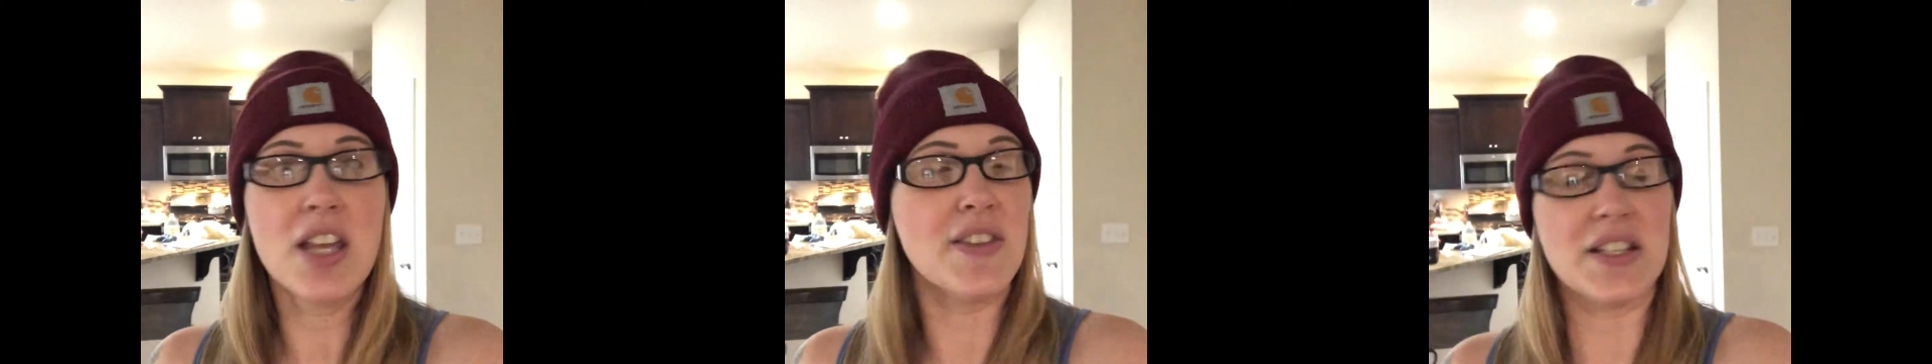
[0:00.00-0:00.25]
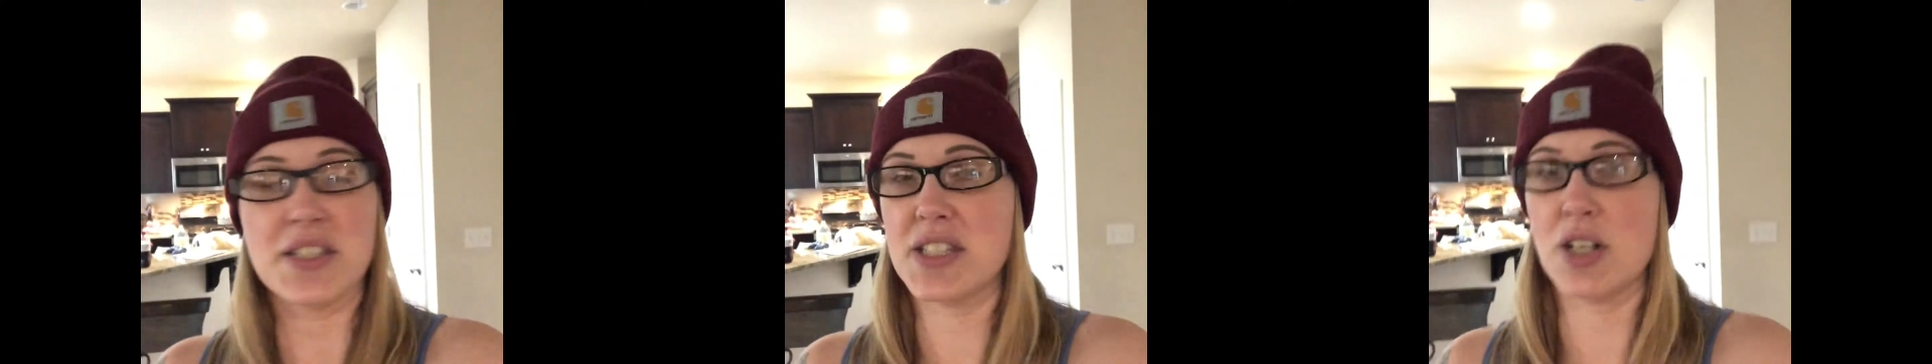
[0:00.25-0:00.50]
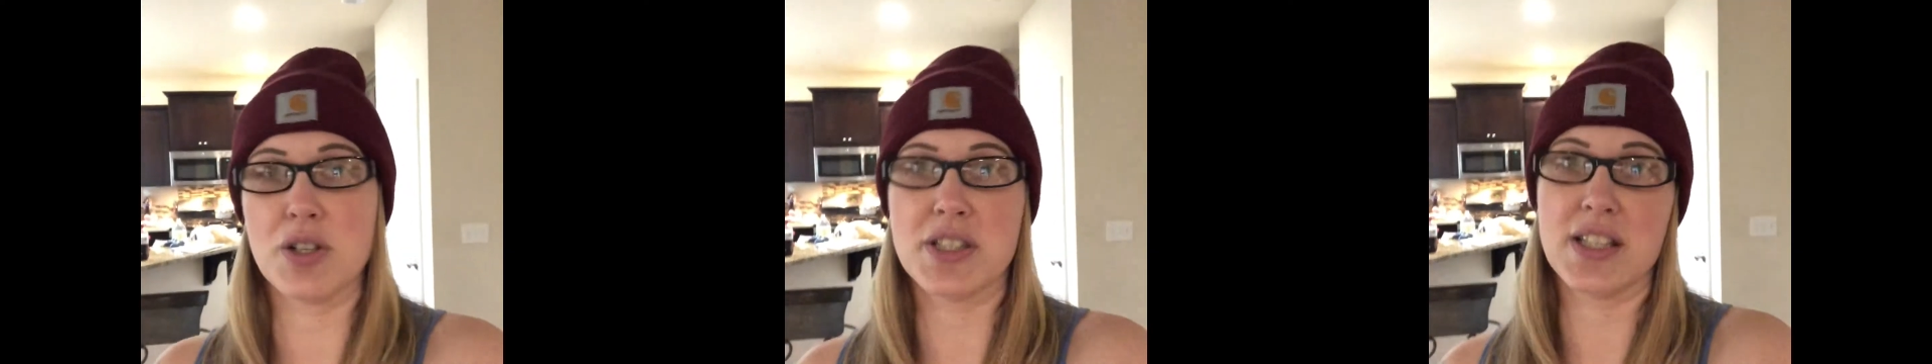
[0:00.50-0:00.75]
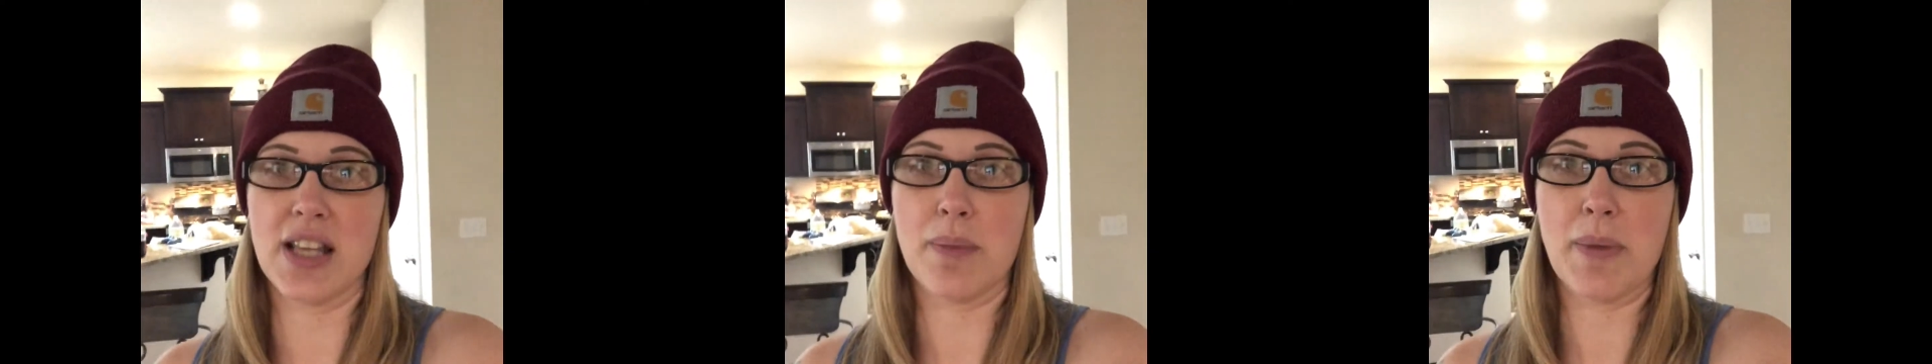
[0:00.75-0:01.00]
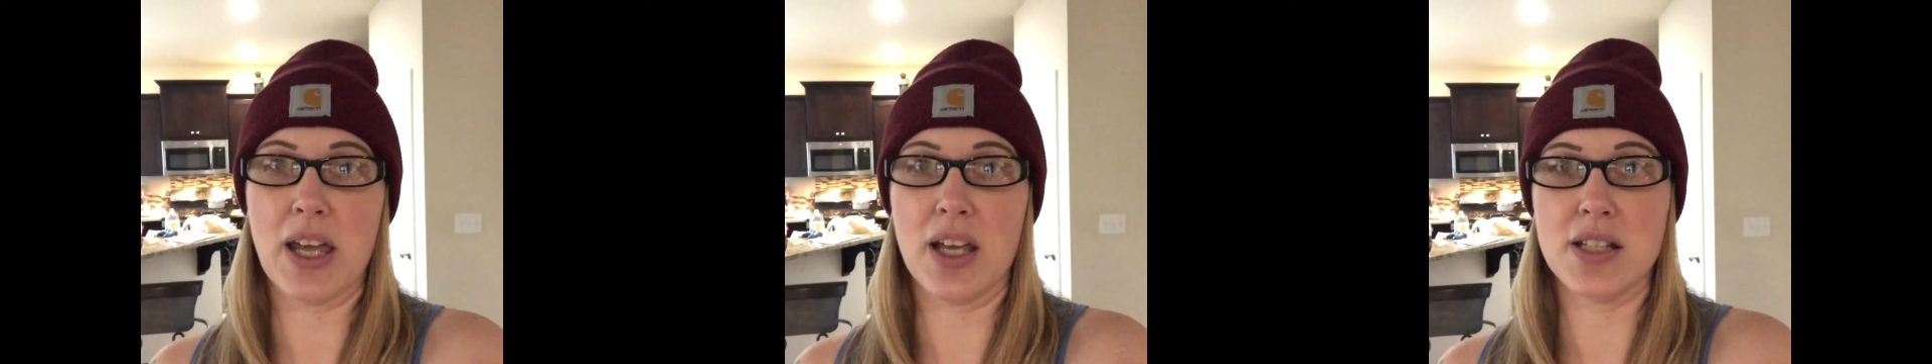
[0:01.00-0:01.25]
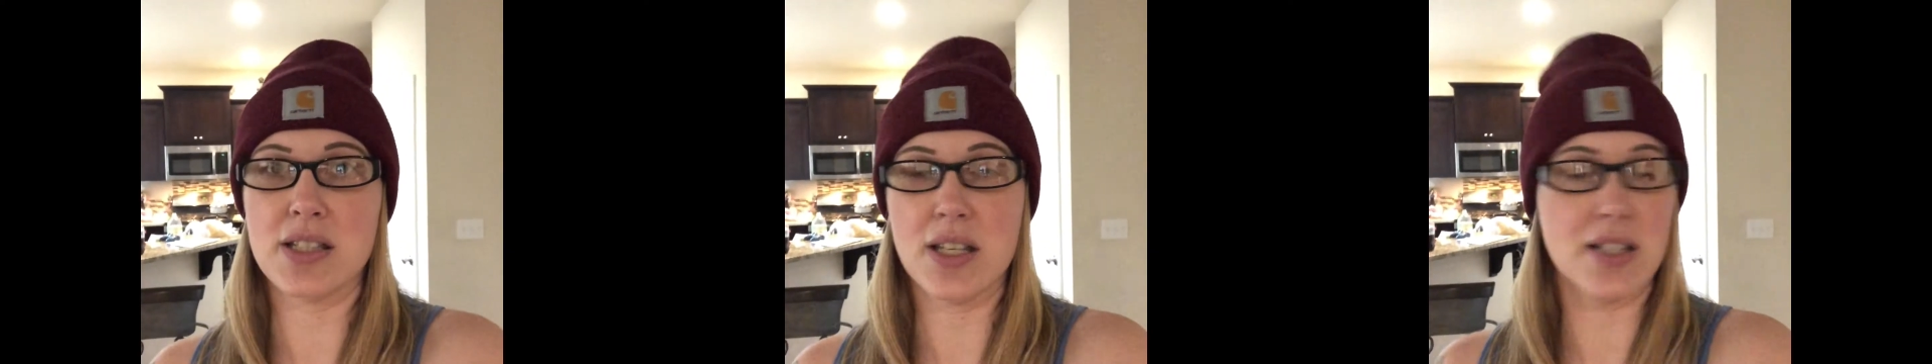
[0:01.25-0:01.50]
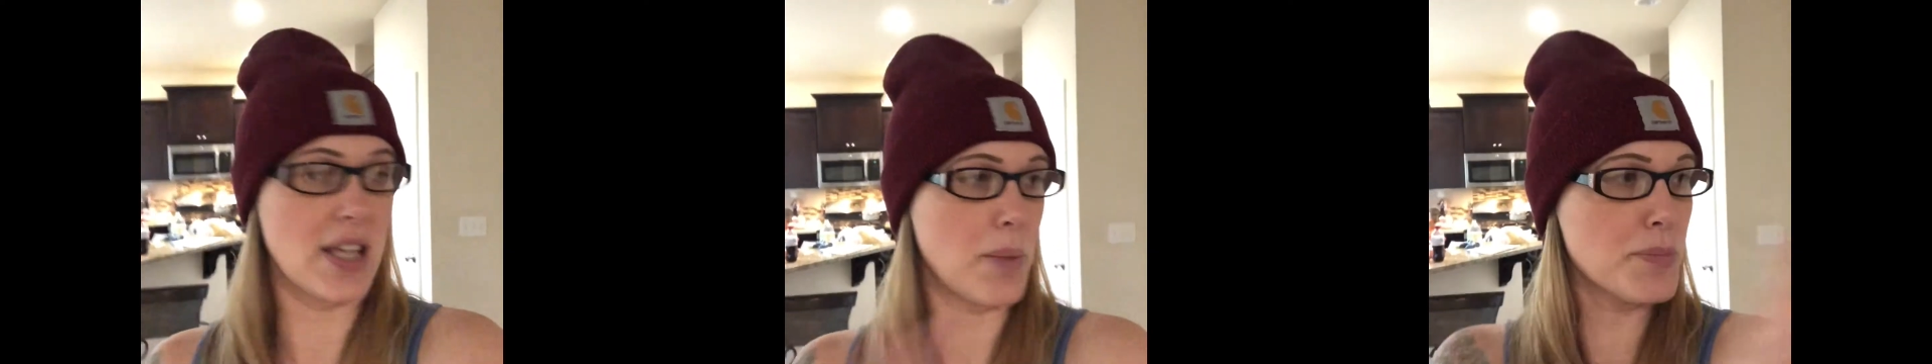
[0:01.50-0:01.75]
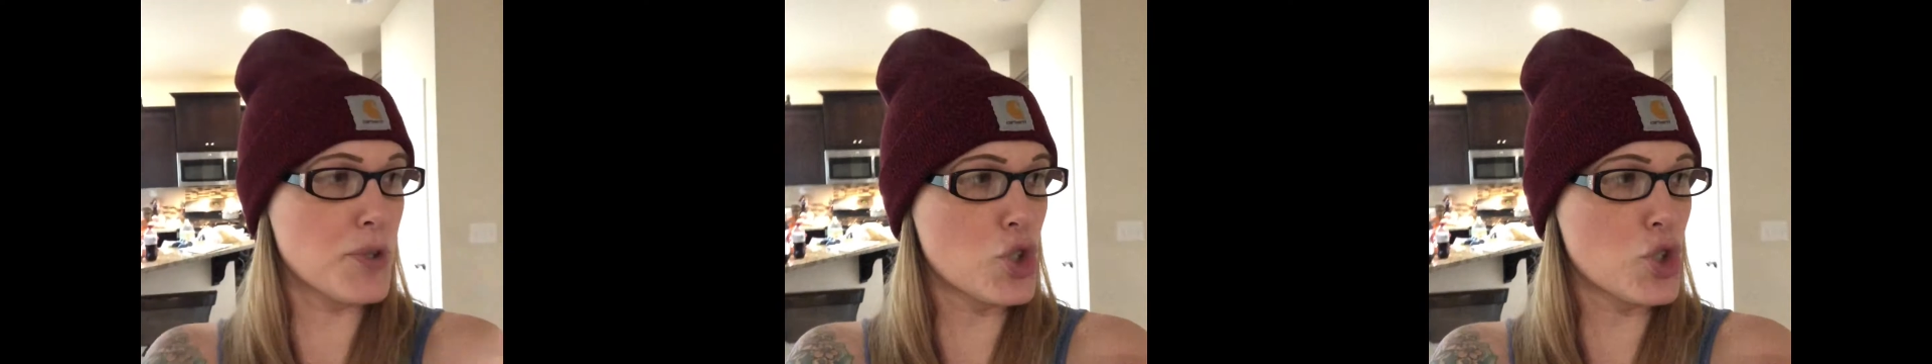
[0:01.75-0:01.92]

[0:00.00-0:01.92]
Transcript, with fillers: That's seriously like my kids. It's like,